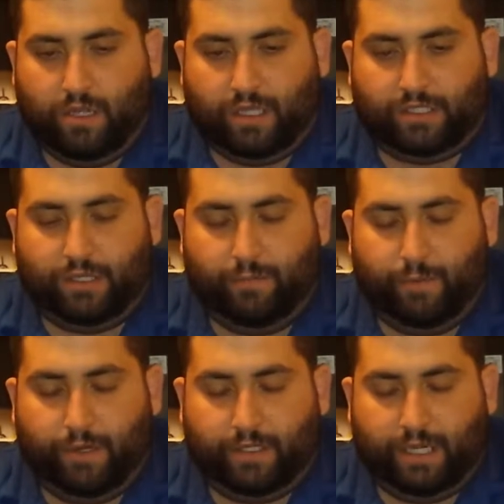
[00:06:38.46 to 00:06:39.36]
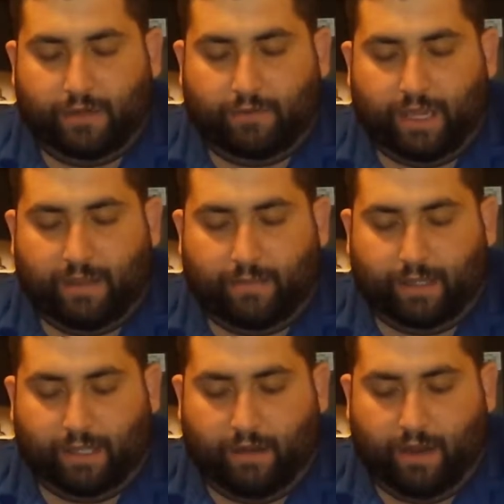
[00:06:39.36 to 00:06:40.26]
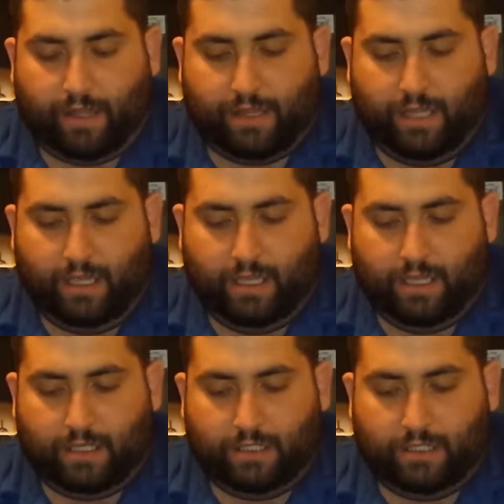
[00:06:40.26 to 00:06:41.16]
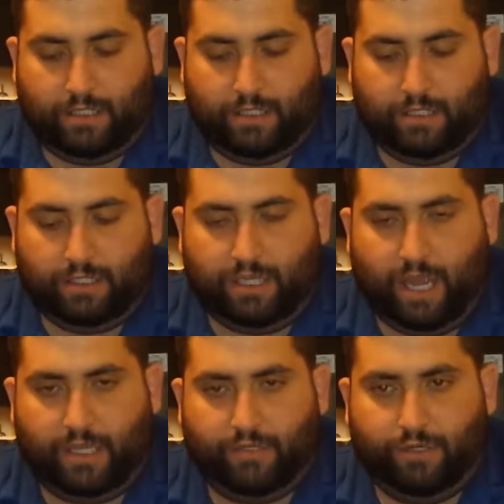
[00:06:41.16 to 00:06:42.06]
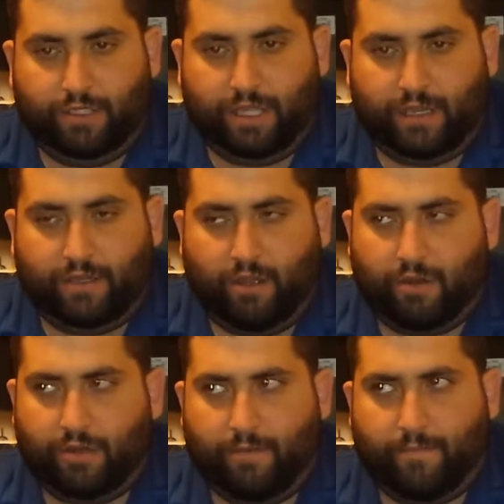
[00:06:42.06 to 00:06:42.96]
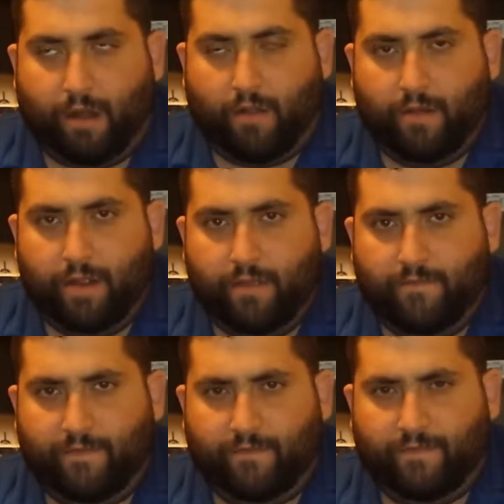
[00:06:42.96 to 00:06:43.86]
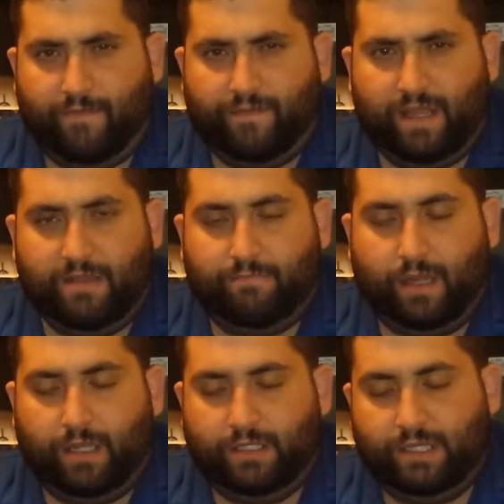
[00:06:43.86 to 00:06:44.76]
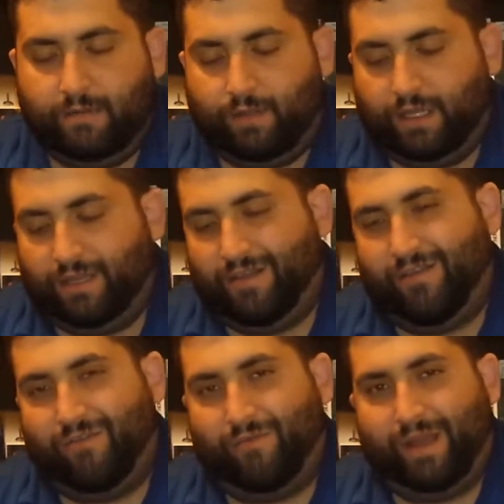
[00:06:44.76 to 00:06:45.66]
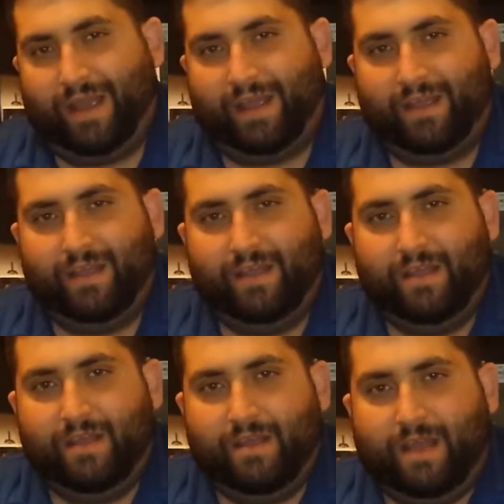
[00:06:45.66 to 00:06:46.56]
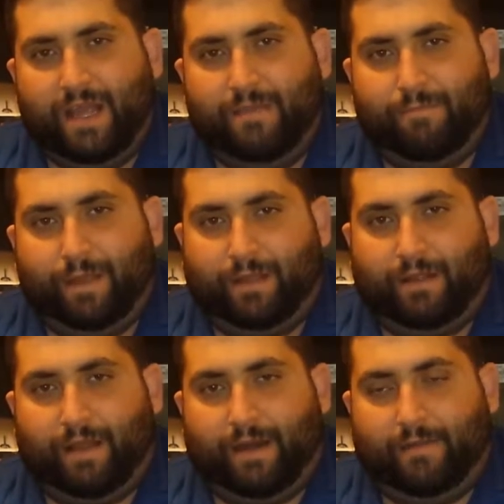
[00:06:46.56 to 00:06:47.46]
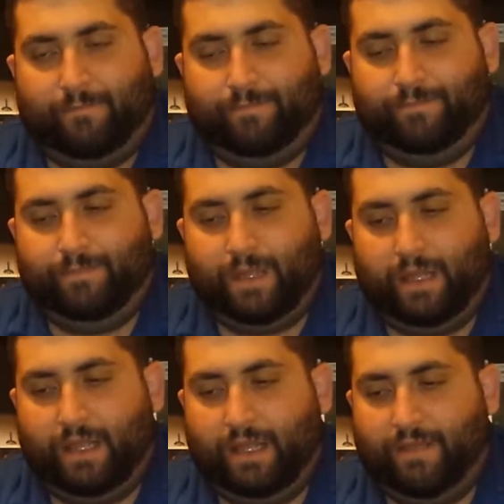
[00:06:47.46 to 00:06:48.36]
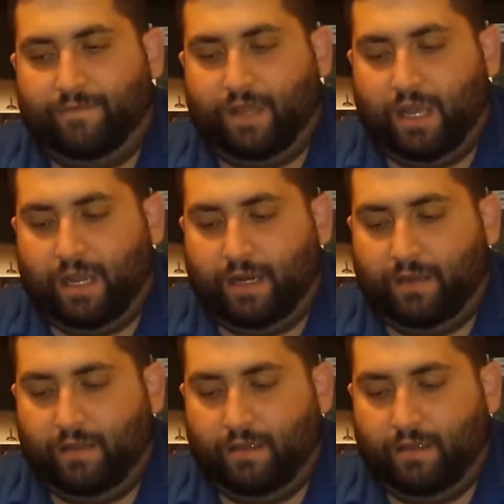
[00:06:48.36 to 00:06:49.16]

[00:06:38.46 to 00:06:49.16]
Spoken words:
a Super Nintendo game in there. I think it's Tetris and Dr. Mario for $15, and I'm like, no way, I ain't picking that up. And then they've got,